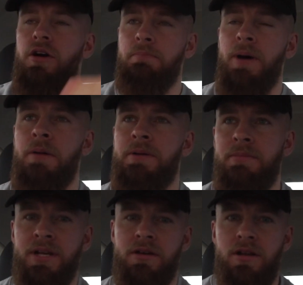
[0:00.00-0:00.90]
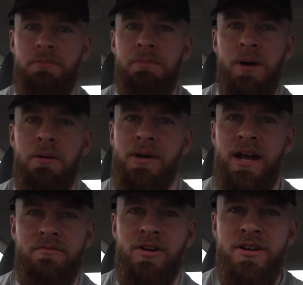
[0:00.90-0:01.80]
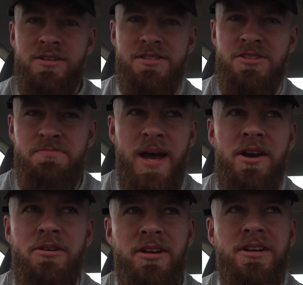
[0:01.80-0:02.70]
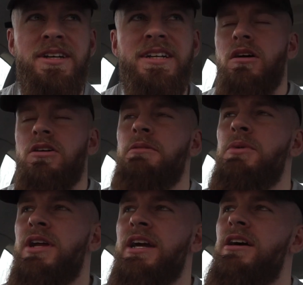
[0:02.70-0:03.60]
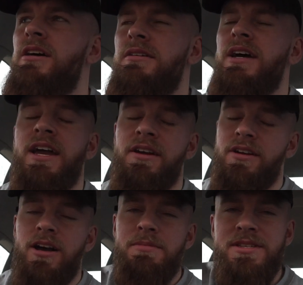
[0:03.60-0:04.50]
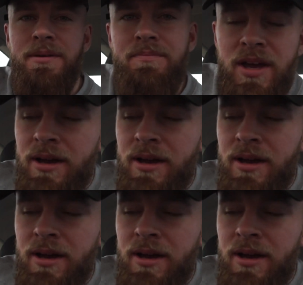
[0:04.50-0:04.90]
I'm gonna burp in a minute. Let me burp on camera. Cause it's just banter, isn't it? Oh, come on, it ain't gonna come, is it?